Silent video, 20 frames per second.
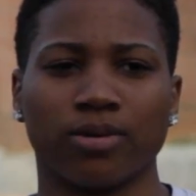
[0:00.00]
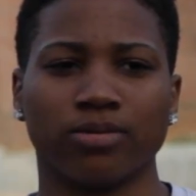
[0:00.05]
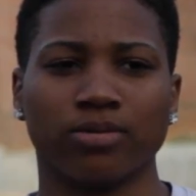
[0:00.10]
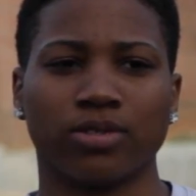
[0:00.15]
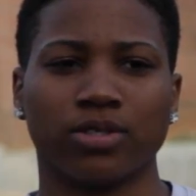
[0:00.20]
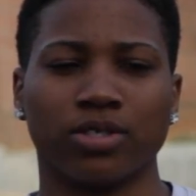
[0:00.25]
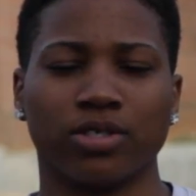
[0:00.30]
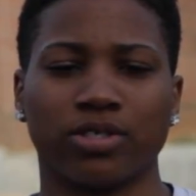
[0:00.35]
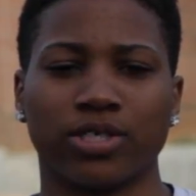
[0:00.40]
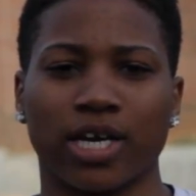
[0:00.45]

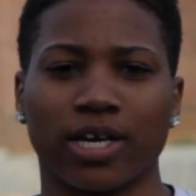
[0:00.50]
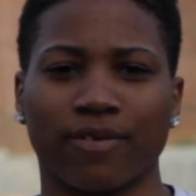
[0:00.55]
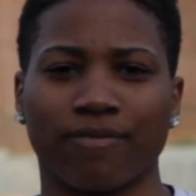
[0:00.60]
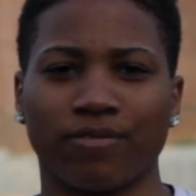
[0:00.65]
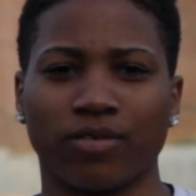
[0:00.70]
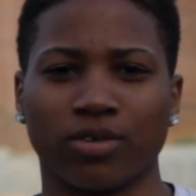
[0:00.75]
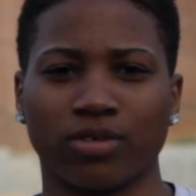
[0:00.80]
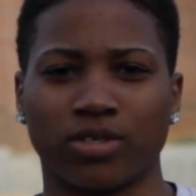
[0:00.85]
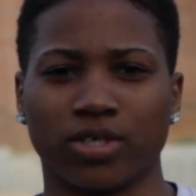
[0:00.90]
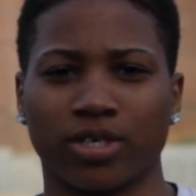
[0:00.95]
to the track
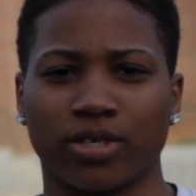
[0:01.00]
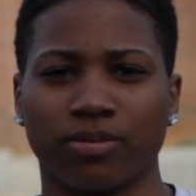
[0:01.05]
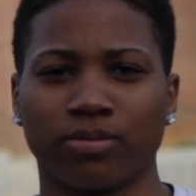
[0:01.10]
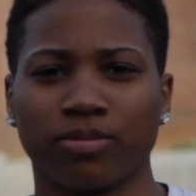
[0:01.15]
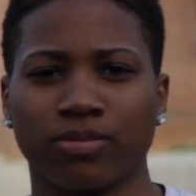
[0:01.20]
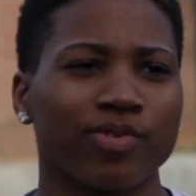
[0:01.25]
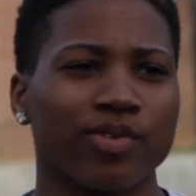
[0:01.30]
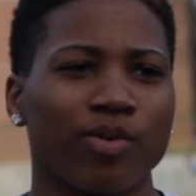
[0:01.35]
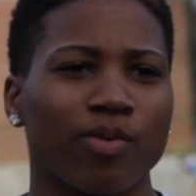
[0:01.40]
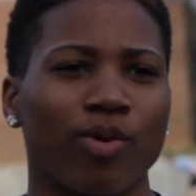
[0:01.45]
and field team.
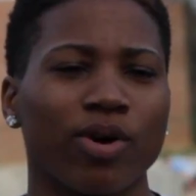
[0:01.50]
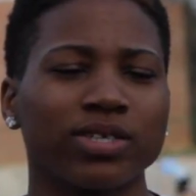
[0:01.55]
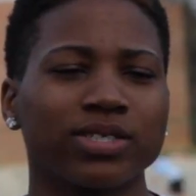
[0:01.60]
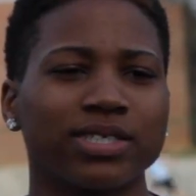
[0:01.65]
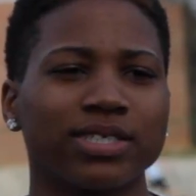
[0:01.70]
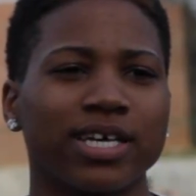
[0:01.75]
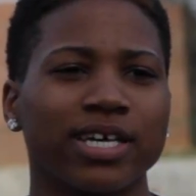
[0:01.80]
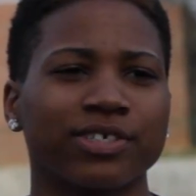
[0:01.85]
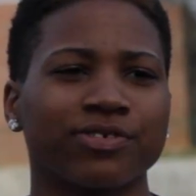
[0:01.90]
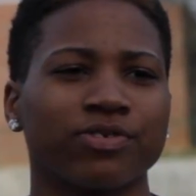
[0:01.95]

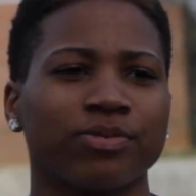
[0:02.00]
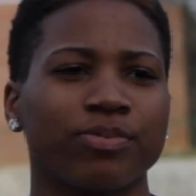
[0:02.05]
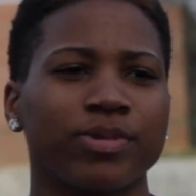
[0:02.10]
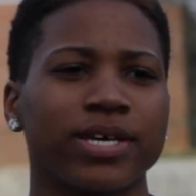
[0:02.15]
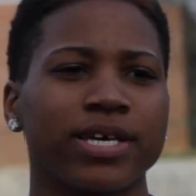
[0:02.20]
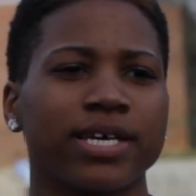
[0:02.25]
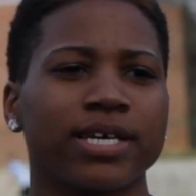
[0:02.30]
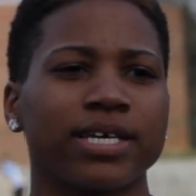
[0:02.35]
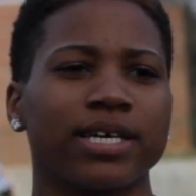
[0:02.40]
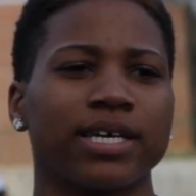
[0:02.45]
What's next for
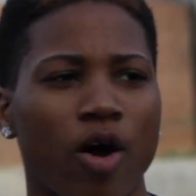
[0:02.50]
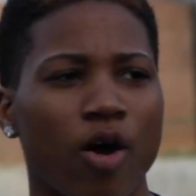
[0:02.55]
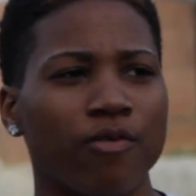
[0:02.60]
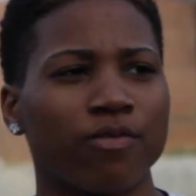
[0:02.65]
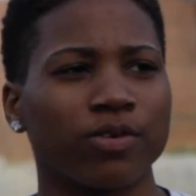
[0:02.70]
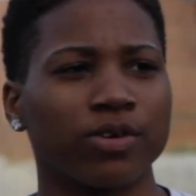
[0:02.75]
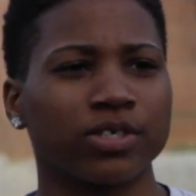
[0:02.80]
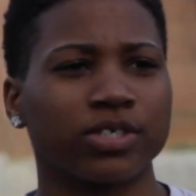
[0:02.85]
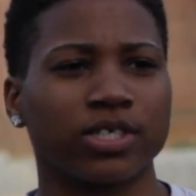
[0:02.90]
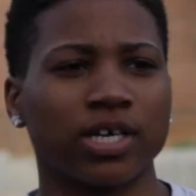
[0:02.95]
me?
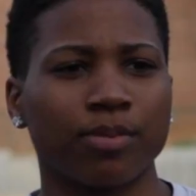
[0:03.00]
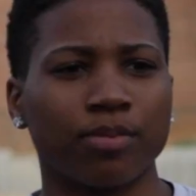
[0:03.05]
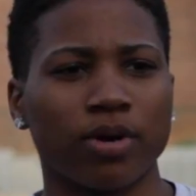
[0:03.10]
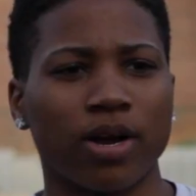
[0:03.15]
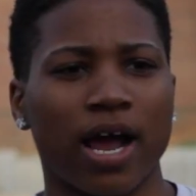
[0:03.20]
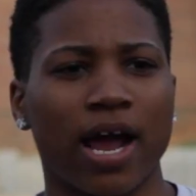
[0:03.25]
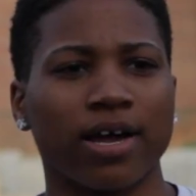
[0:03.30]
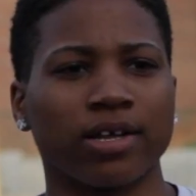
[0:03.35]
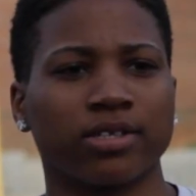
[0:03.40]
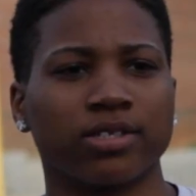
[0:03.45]
Over the summer
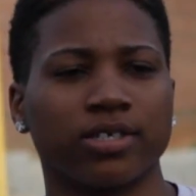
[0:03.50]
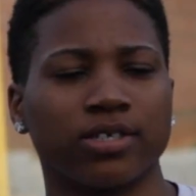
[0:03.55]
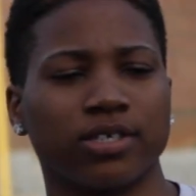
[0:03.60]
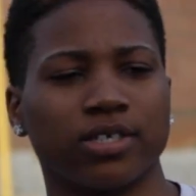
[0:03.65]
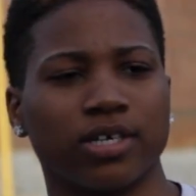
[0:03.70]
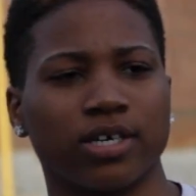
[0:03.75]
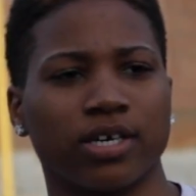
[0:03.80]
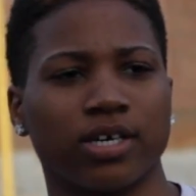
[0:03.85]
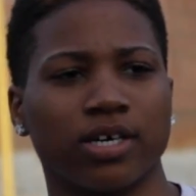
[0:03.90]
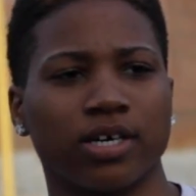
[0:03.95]
after
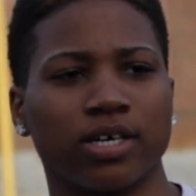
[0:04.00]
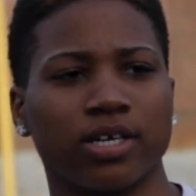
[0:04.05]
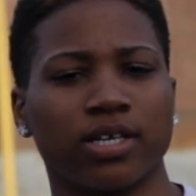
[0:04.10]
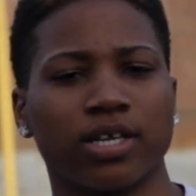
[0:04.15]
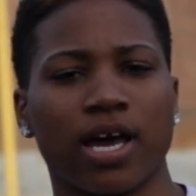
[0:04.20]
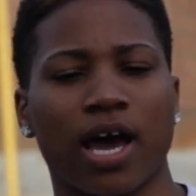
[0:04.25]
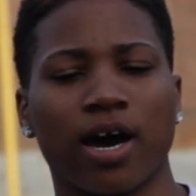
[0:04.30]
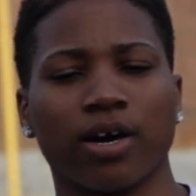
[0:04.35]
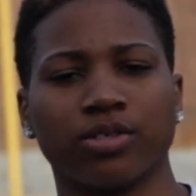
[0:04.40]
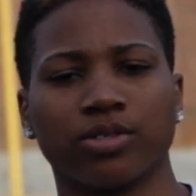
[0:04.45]
the
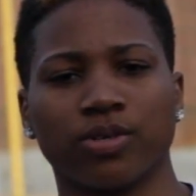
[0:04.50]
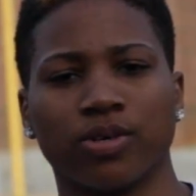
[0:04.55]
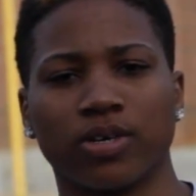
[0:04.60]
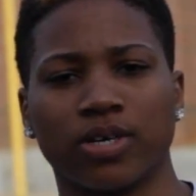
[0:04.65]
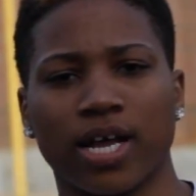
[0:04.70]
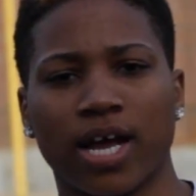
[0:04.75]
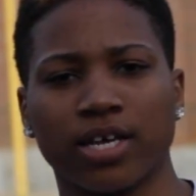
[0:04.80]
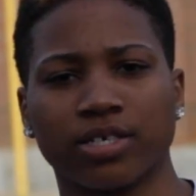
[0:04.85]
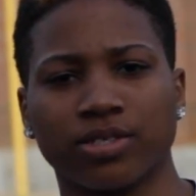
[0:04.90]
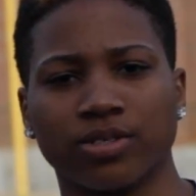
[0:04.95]
outdoor
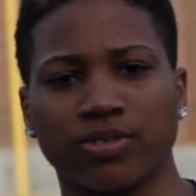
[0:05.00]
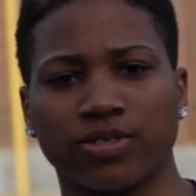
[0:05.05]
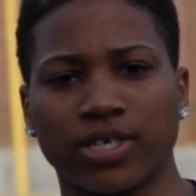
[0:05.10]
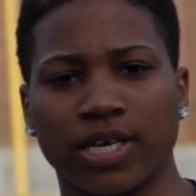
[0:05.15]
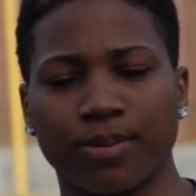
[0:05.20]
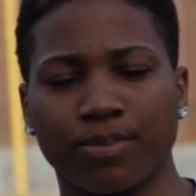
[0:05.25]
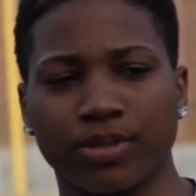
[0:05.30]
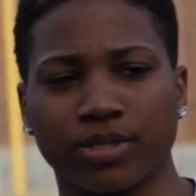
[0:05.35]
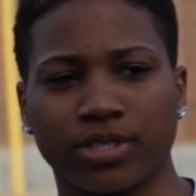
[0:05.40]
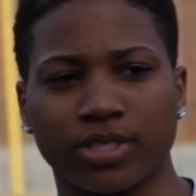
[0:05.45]
national
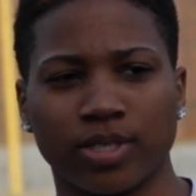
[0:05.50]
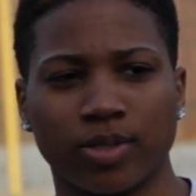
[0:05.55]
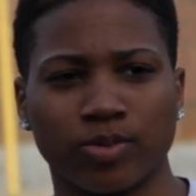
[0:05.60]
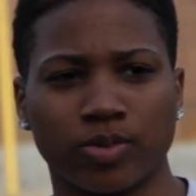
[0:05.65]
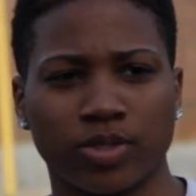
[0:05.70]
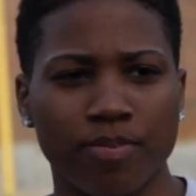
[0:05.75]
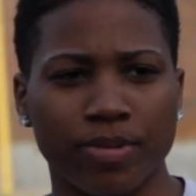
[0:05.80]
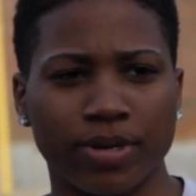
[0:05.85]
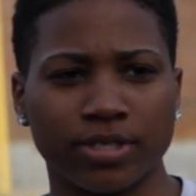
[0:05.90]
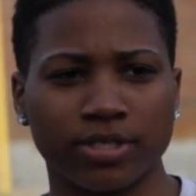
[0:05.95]

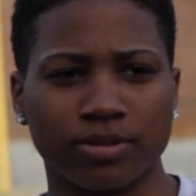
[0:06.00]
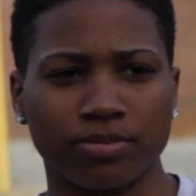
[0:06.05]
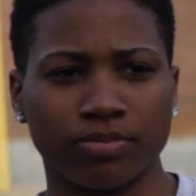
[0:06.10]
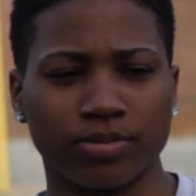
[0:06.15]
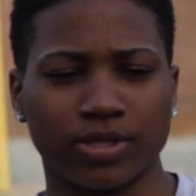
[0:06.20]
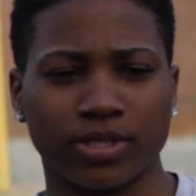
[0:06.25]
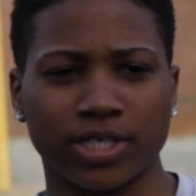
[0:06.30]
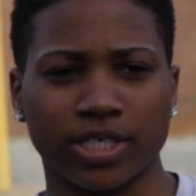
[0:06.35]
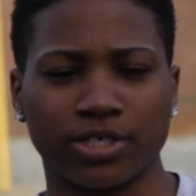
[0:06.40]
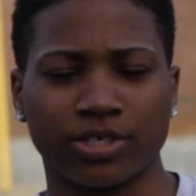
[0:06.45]
championships, me and
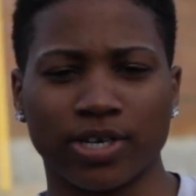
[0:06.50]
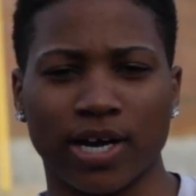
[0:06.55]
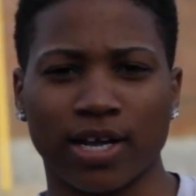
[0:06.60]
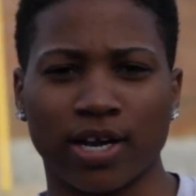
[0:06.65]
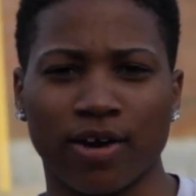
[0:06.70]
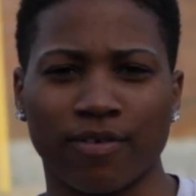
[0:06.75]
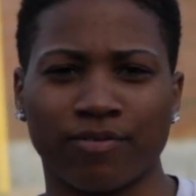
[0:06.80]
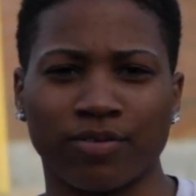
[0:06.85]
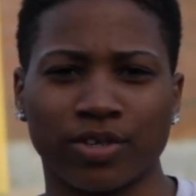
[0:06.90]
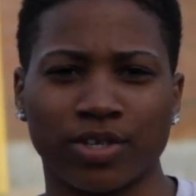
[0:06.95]
Mystique tried
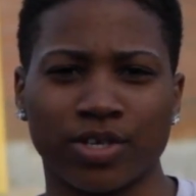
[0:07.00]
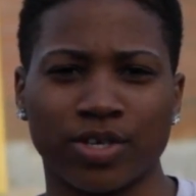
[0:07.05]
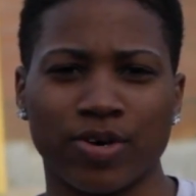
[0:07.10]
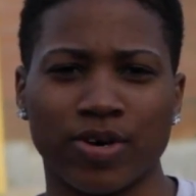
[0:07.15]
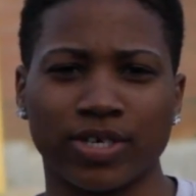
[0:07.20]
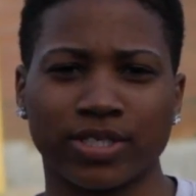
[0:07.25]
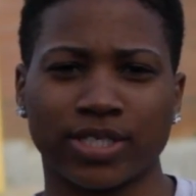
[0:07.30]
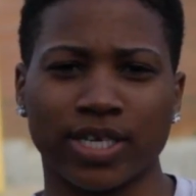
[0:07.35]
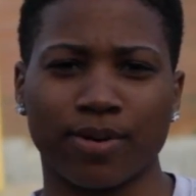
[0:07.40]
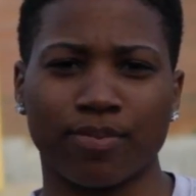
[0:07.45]
out for the
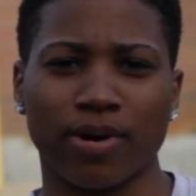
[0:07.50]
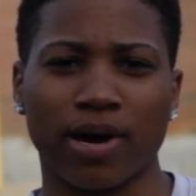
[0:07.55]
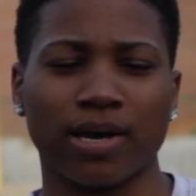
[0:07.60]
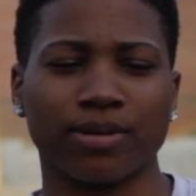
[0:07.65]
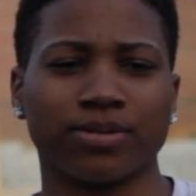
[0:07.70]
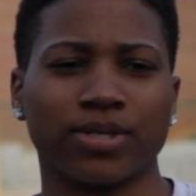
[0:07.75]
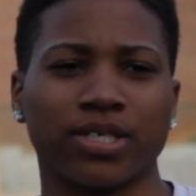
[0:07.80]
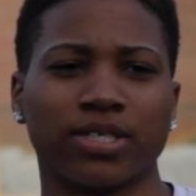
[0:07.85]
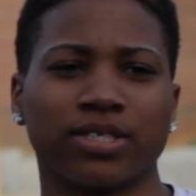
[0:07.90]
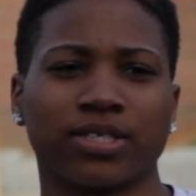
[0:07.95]
USA
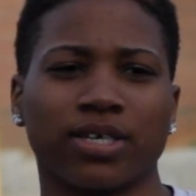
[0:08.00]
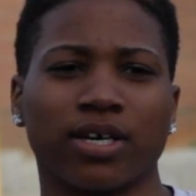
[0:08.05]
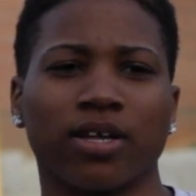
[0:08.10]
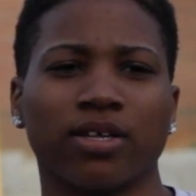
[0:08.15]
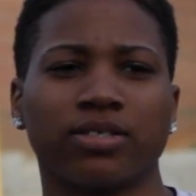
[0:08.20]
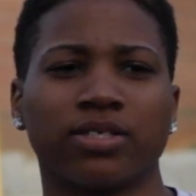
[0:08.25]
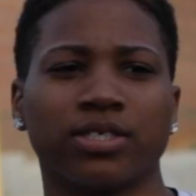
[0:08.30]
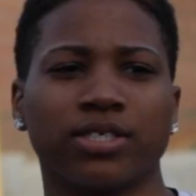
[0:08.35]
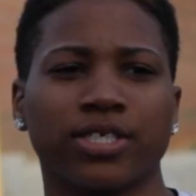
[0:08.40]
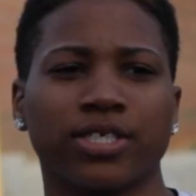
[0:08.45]
bobsled and skeleton